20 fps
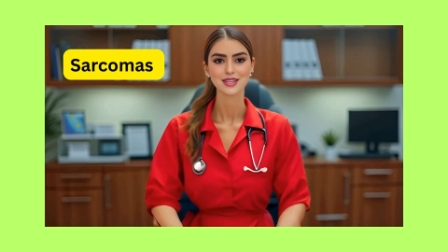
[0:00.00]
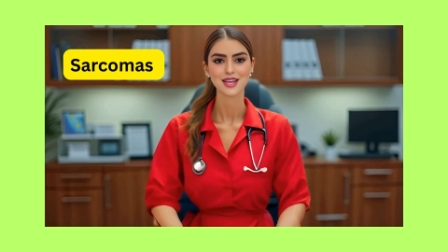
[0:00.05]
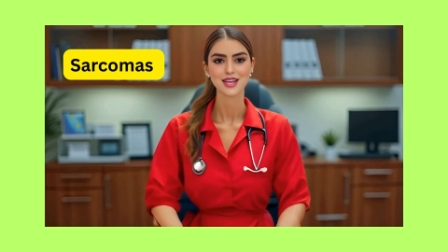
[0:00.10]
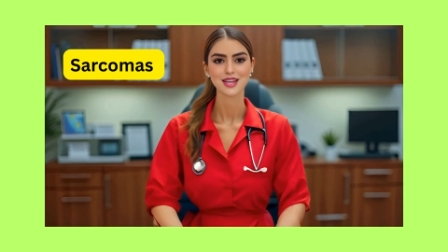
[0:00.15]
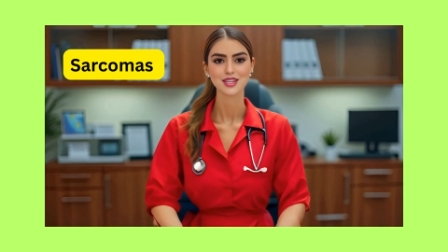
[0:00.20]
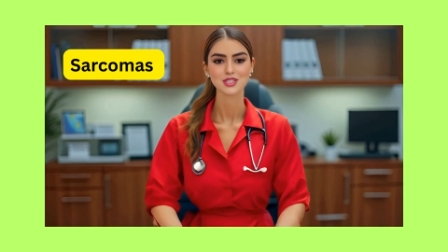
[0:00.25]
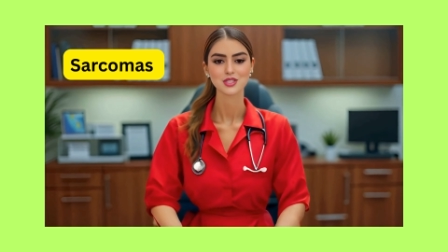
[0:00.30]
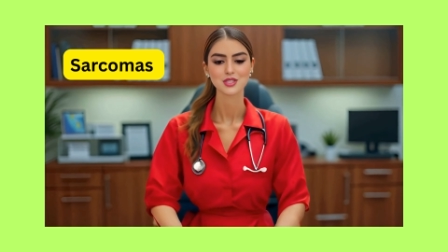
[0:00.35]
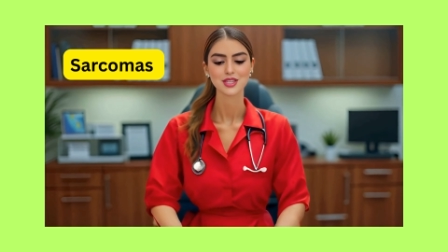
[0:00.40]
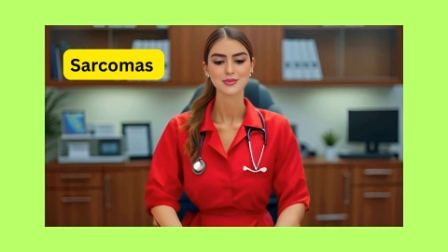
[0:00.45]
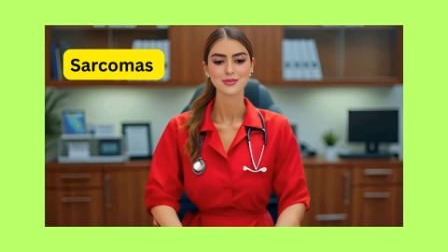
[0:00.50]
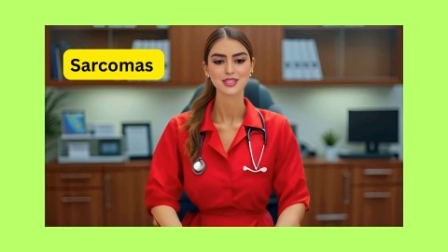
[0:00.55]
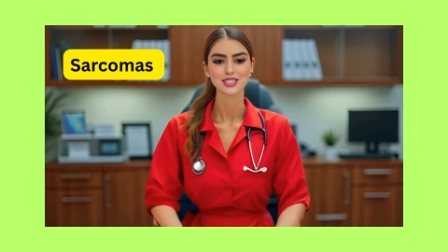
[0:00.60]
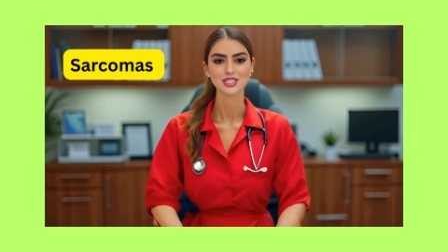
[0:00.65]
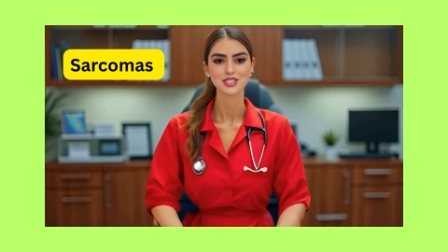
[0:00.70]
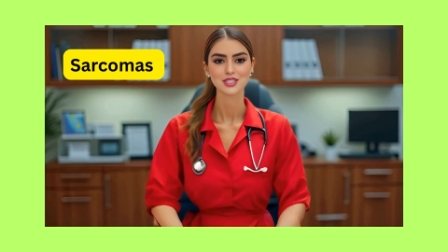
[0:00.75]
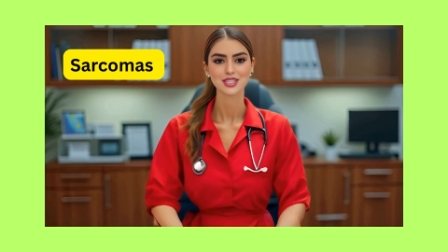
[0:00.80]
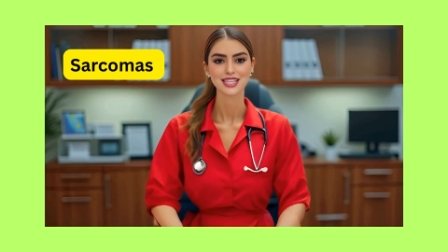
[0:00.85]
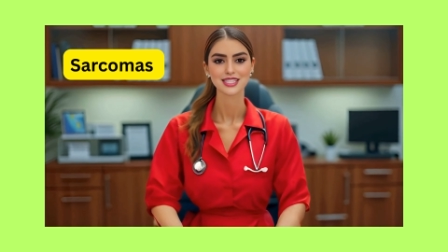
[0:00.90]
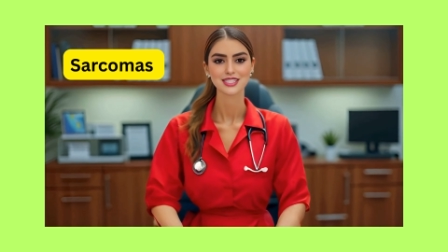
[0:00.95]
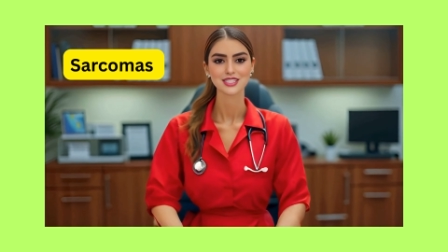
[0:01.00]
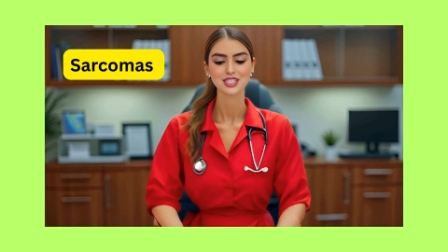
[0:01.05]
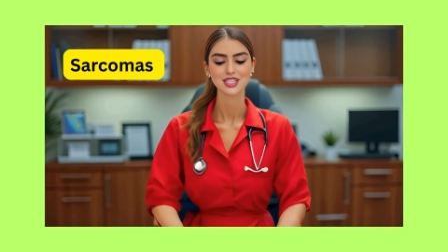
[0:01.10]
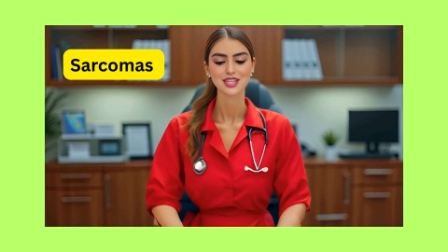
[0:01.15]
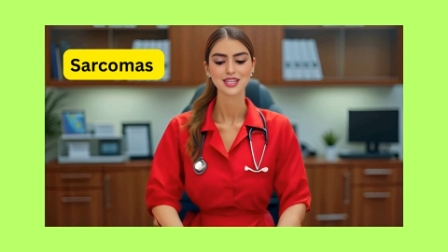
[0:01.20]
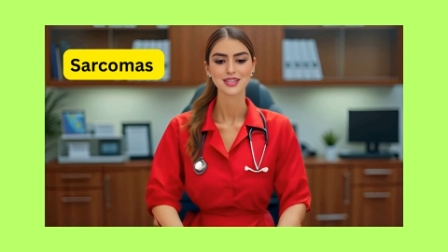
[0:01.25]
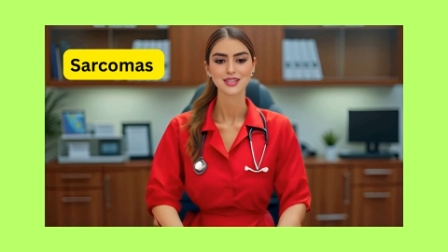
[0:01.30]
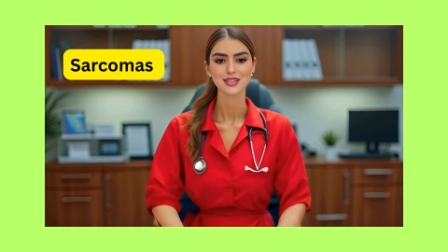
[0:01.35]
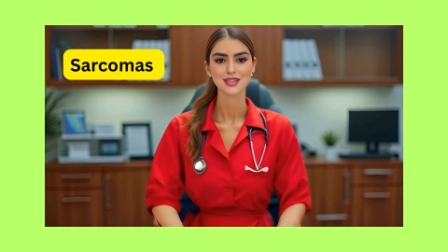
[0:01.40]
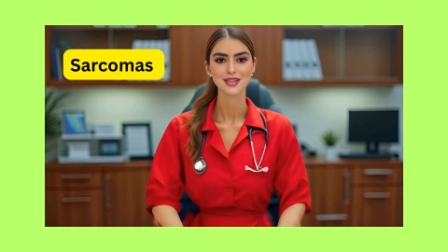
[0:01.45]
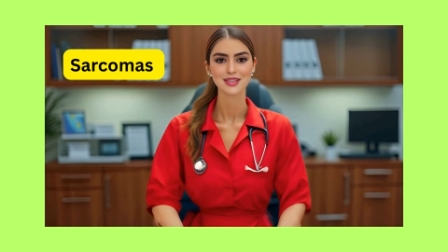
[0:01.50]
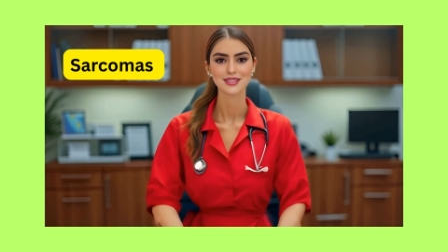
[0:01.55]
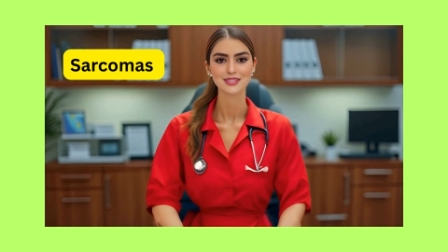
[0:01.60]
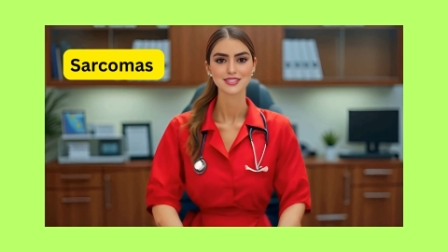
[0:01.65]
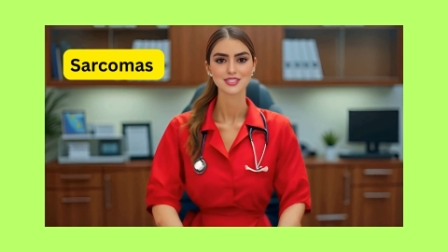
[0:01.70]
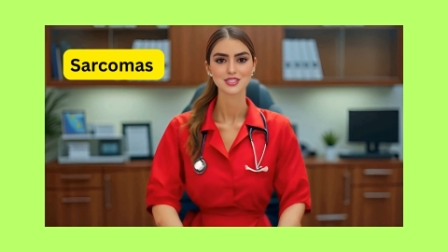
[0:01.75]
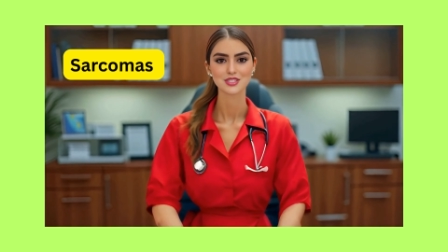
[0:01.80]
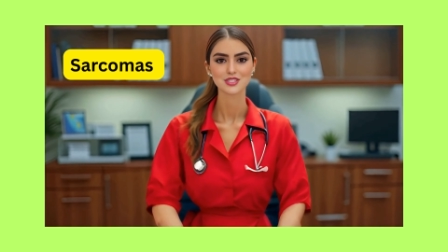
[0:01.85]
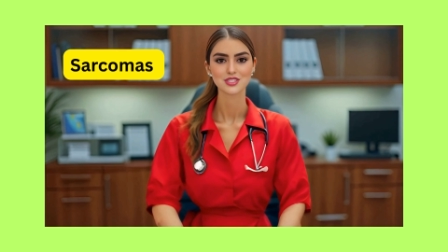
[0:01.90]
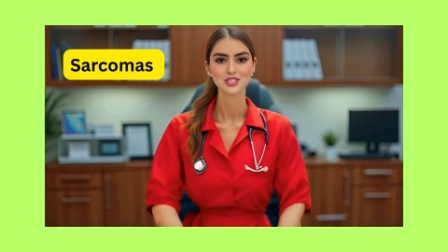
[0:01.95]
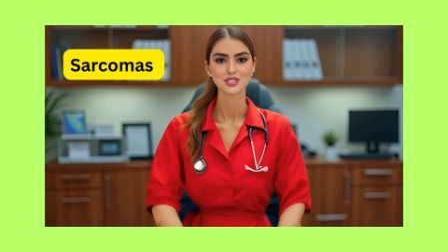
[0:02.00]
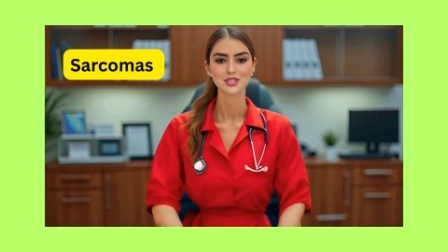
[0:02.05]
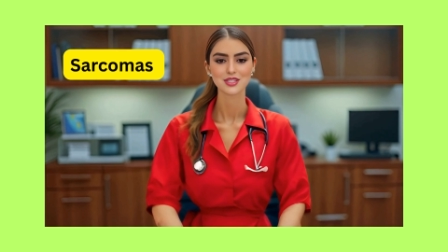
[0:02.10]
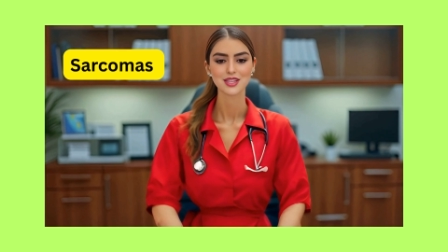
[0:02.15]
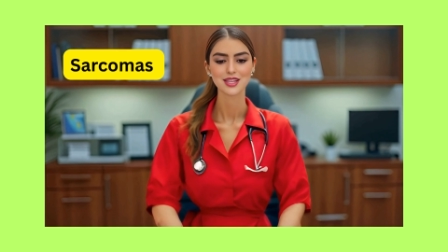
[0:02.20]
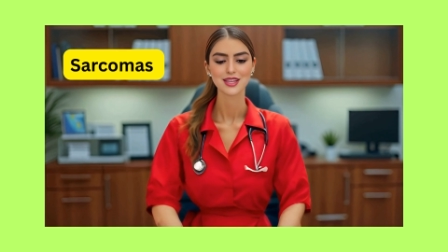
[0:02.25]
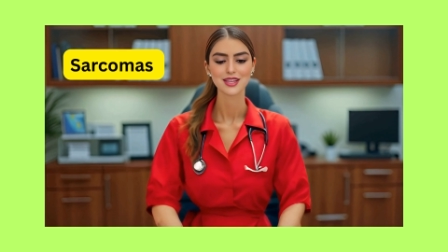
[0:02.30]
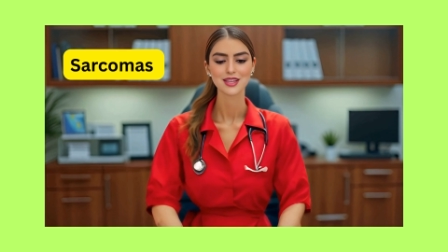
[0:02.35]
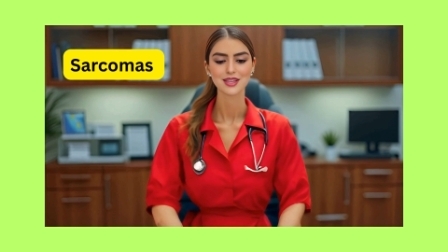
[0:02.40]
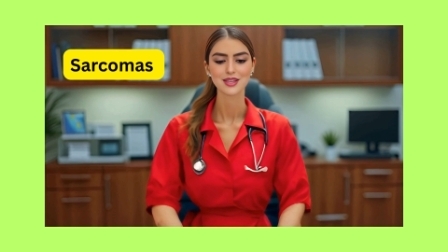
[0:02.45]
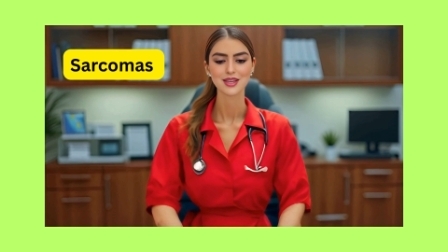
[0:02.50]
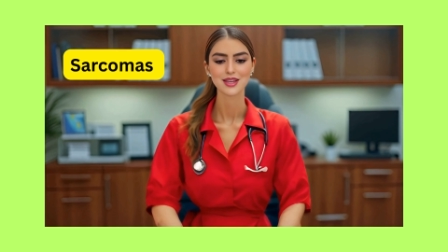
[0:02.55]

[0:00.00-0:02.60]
Treatment strategy. Surgery.